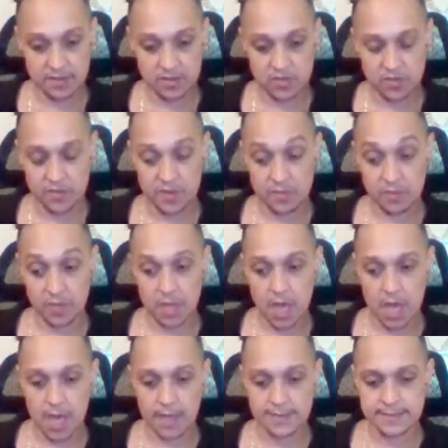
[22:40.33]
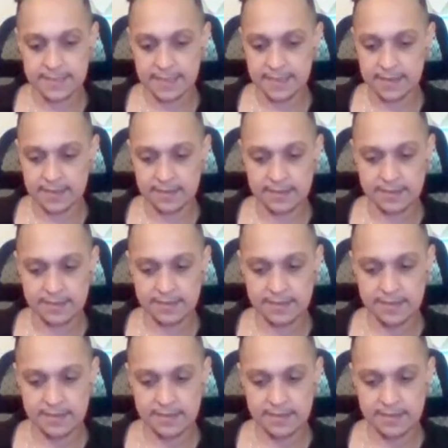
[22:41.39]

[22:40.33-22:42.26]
a little bit blocked, and